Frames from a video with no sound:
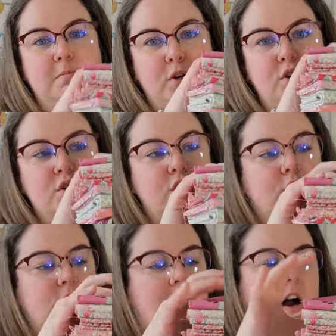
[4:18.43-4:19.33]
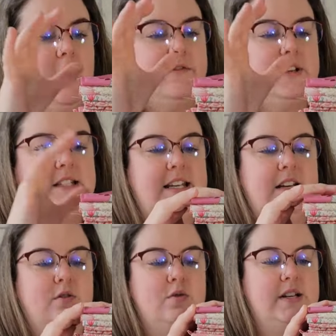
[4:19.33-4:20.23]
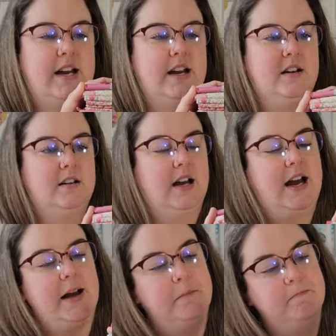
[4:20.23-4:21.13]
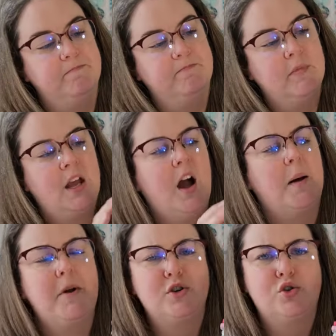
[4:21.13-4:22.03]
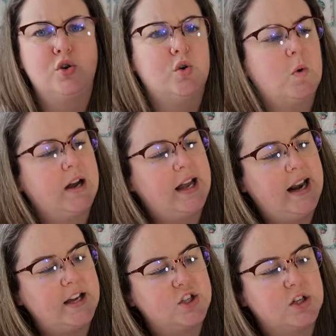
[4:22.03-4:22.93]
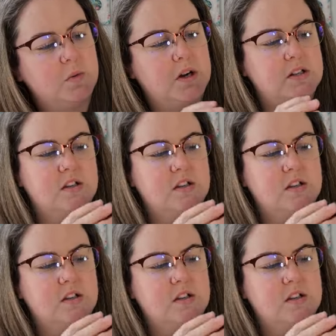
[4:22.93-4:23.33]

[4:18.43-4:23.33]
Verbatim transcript: bundle of Tilda. Um, I'm not sure what collection it was. I